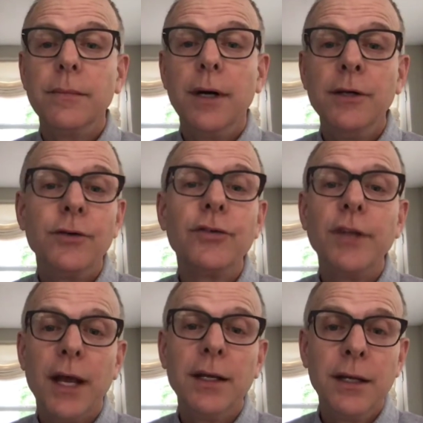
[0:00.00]

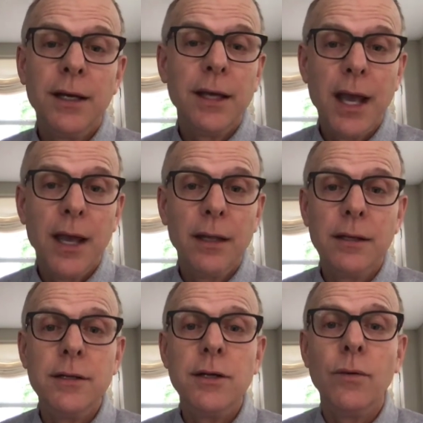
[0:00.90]
understanding,
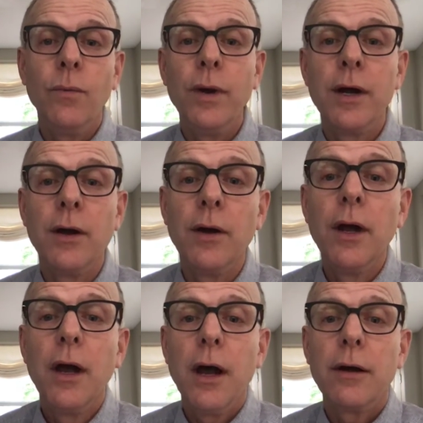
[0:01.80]
again, where
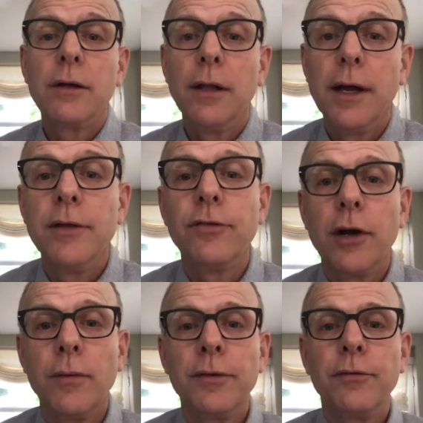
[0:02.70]
our clients
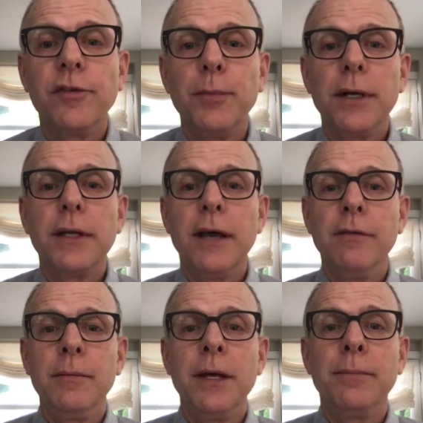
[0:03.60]
are with respect to
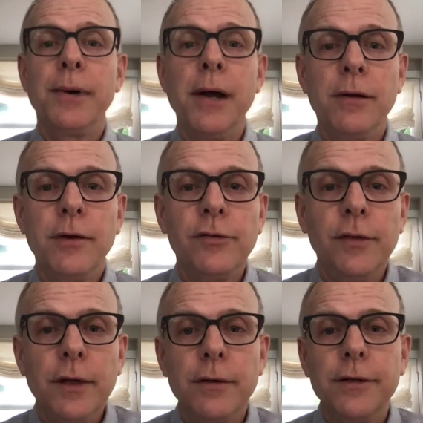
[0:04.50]
having made progress in
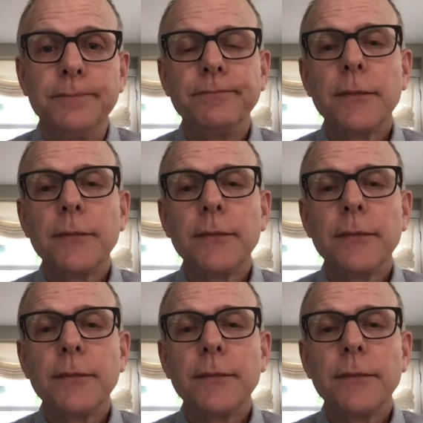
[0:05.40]
the group.